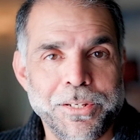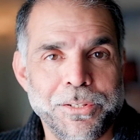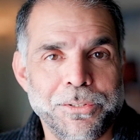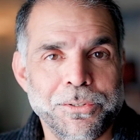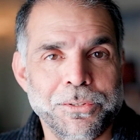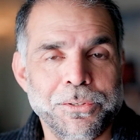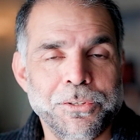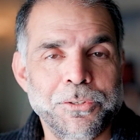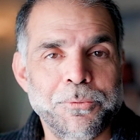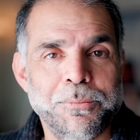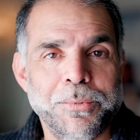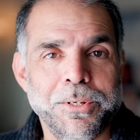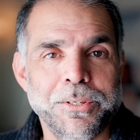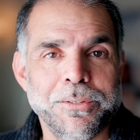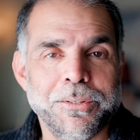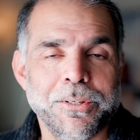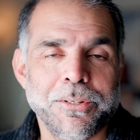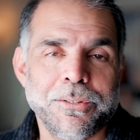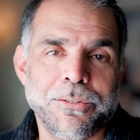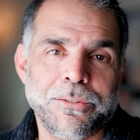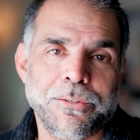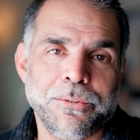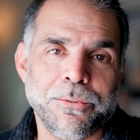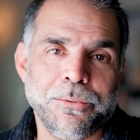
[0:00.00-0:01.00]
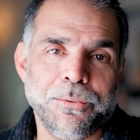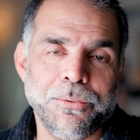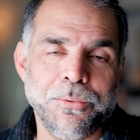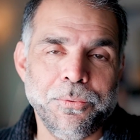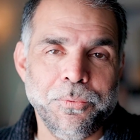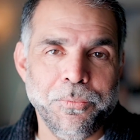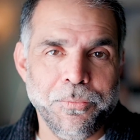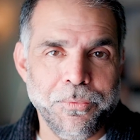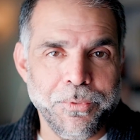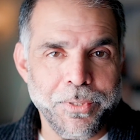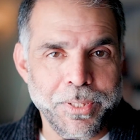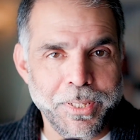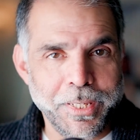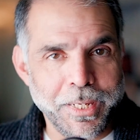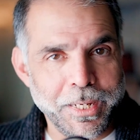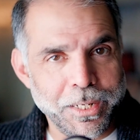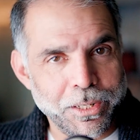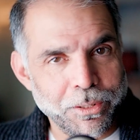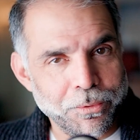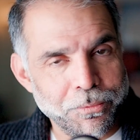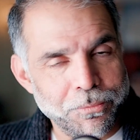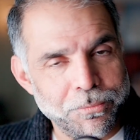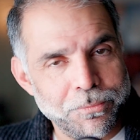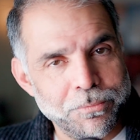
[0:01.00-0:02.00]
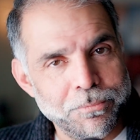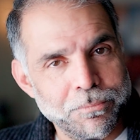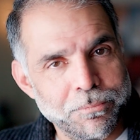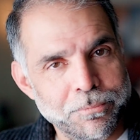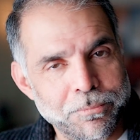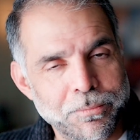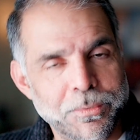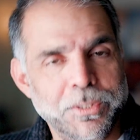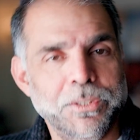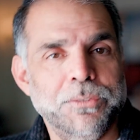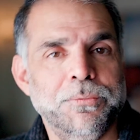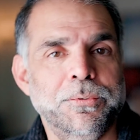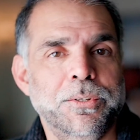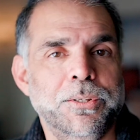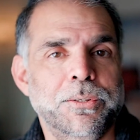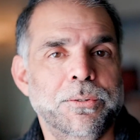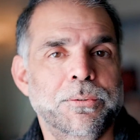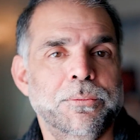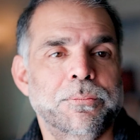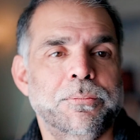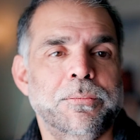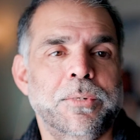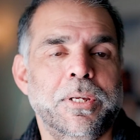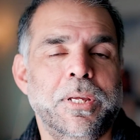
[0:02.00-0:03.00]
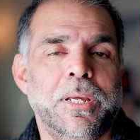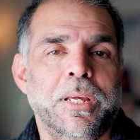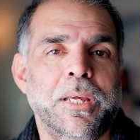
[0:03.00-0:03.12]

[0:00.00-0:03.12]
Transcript: So this brings us to the end of this video